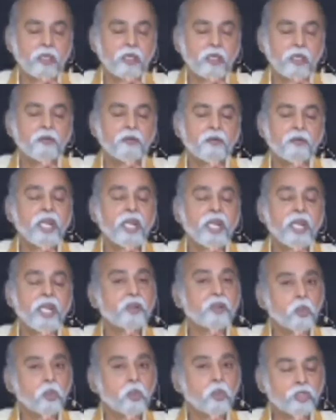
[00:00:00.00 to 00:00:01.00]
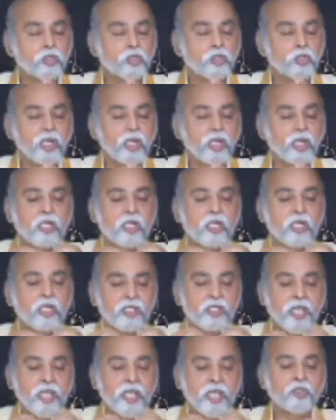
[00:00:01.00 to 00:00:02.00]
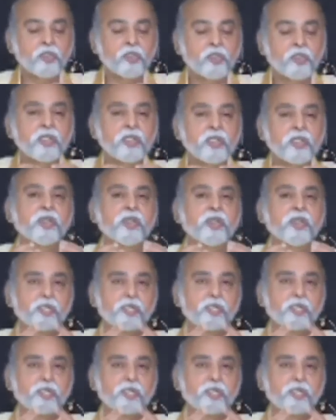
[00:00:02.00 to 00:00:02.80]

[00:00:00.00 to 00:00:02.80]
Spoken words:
where we lose this sense of separation.